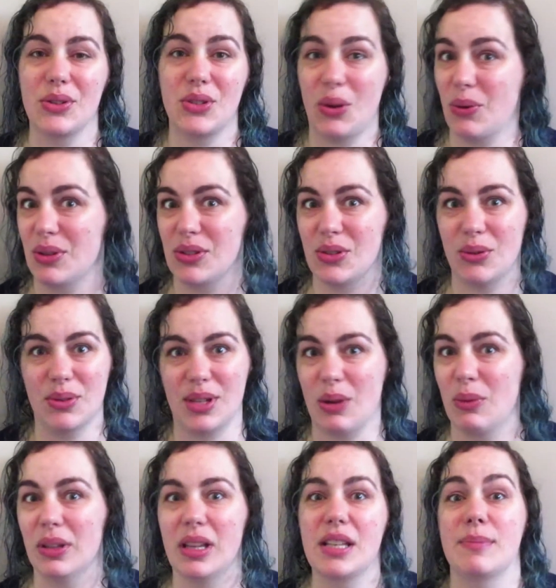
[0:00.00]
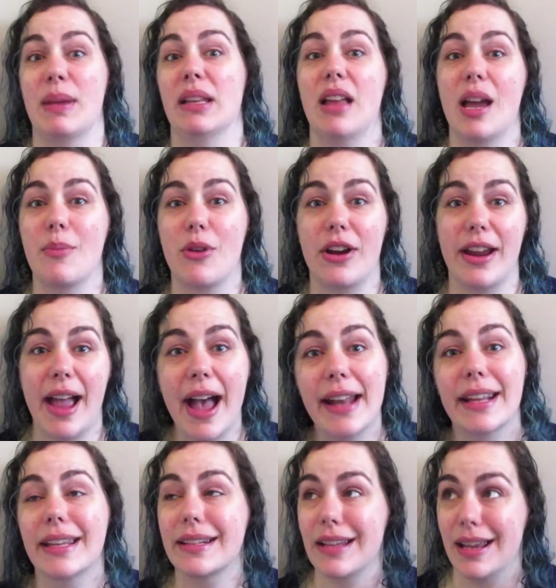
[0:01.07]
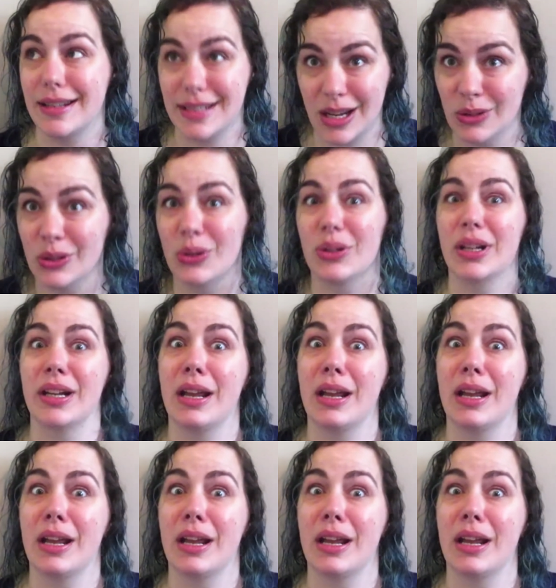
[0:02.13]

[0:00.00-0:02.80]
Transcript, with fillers: so as soon as I realized my library had it, I downloaded